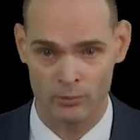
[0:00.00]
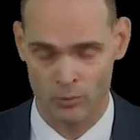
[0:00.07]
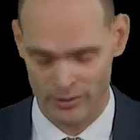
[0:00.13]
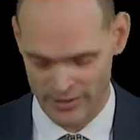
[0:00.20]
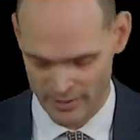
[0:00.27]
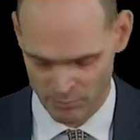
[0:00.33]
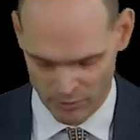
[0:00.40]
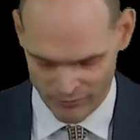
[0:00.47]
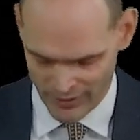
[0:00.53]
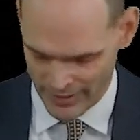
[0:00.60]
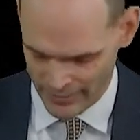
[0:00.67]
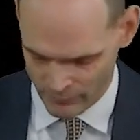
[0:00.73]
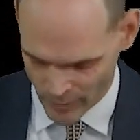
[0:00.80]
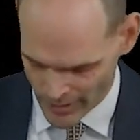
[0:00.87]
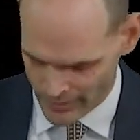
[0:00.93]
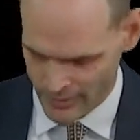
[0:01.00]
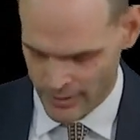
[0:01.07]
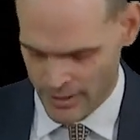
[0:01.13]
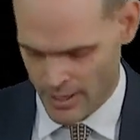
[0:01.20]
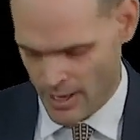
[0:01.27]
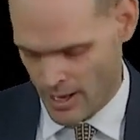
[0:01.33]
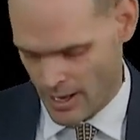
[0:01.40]
and what they provided, right?
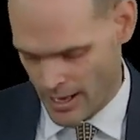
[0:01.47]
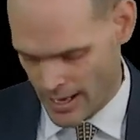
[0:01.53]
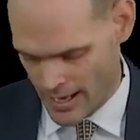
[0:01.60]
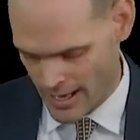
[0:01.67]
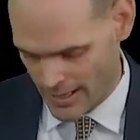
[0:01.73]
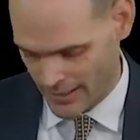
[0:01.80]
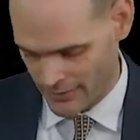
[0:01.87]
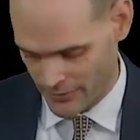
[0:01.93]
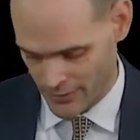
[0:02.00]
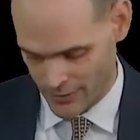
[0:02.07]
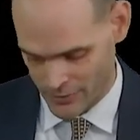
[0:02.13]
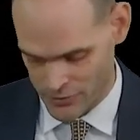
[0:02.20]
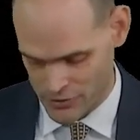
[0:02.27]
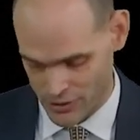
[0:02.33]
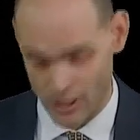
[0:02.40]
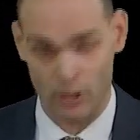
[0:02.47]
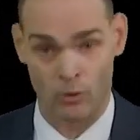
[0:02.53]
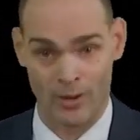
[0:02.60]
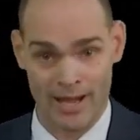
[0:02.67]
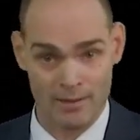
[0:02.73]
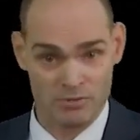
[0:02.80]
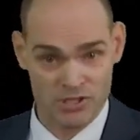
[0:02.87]
There's a
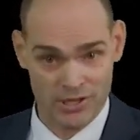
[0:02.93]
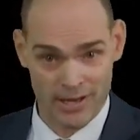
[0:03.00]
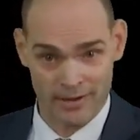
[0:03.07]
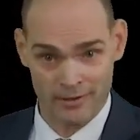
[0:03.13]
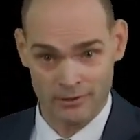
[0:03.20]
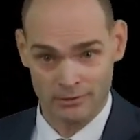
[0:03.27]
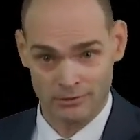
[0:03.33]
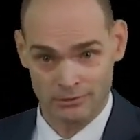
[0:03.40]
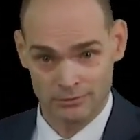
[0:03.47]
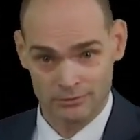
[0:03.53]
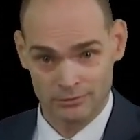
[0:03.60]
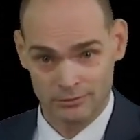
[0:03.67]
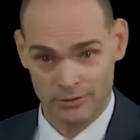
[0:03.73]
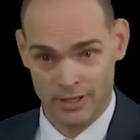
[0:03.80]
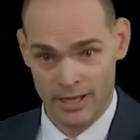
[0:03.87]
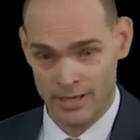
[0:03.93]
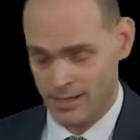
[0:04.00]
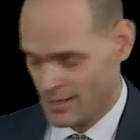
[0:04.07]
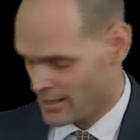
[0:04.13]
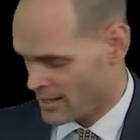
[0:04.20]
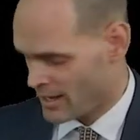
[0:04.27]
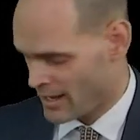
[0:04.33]
gram scale, right?
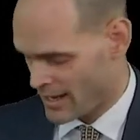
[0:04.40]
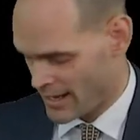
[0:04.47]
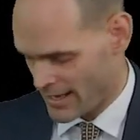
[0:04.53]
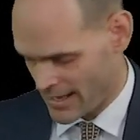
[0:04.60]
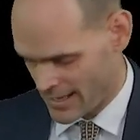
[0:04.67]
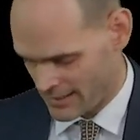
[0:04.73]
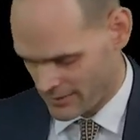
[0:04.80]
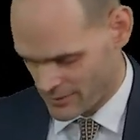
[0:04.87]
And